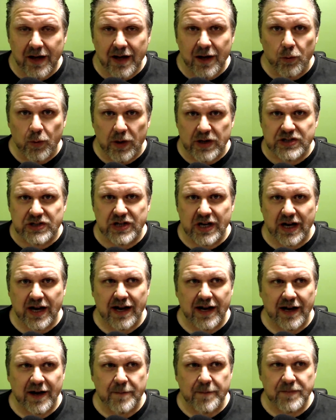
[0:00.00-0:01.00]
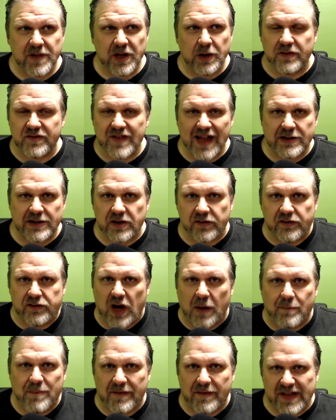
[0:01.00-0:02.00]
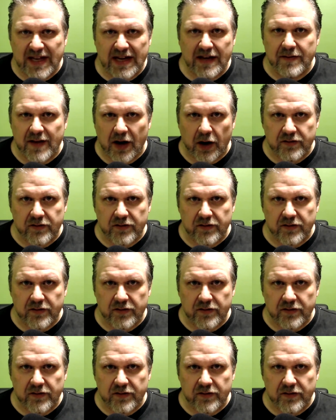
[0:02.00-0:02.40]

which, it's not just dump everything in there.